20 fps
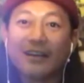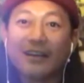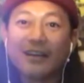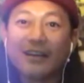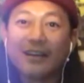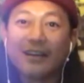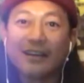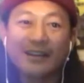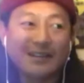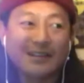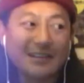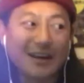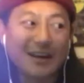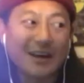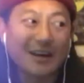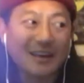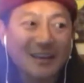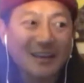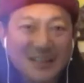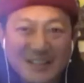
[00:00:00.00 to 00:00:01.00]
It's not
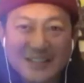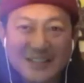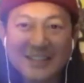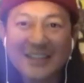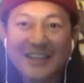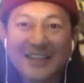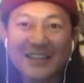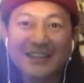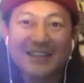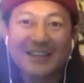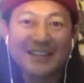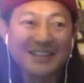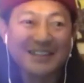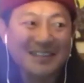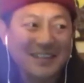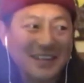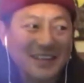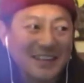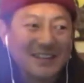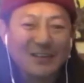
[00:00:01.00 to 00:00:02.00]
easy. These
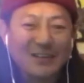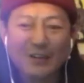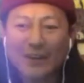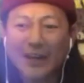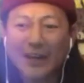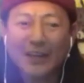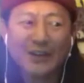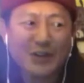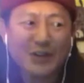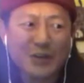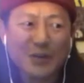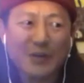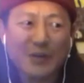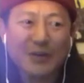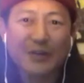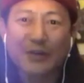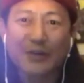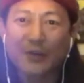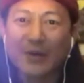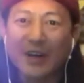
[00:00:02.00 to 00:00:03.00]
kids are like 2 or
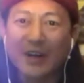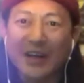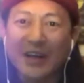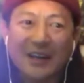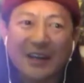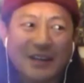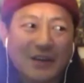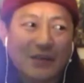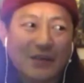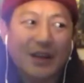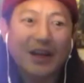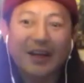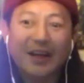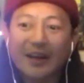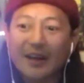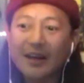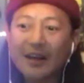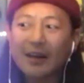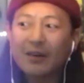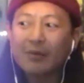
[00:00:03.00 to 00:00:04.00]
3 and they're like
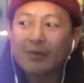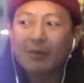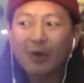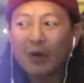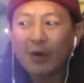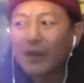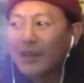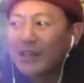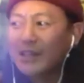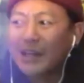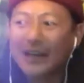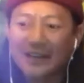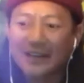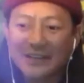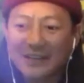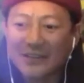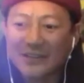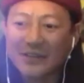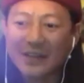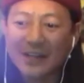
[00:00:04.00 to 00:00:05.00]
rolling down the
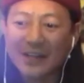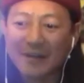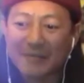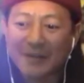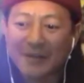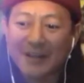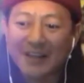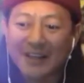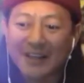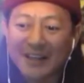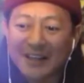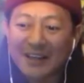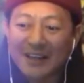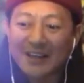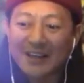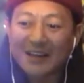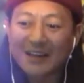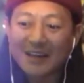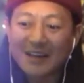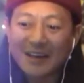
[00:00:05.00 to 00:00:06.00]
street. I'm like,
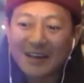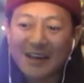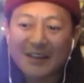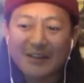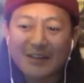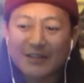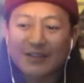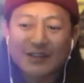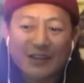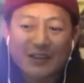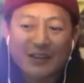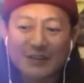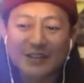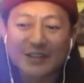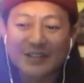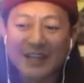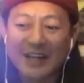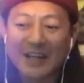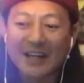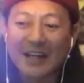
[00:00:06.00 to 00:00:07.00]
and they're so
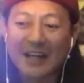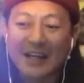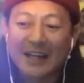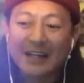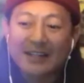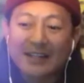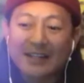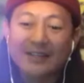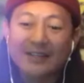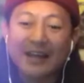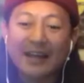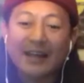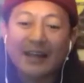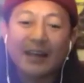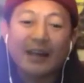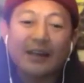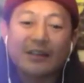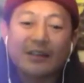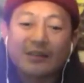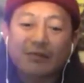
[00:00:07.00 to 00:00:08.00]
and it's like,
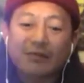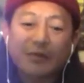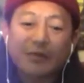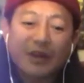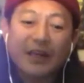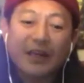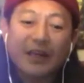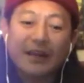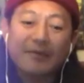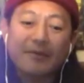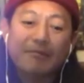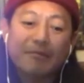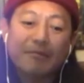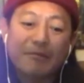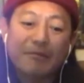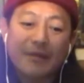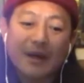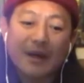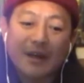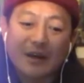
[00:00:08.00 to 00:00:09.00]
it's really
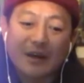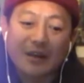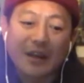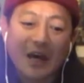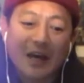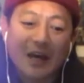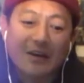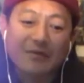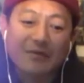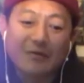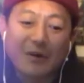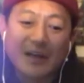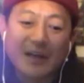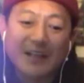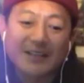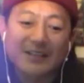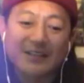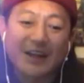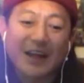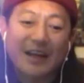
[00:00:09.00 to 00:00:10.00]
in a lot of
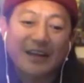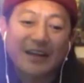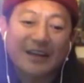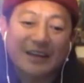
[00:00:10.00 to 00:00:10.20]
ways like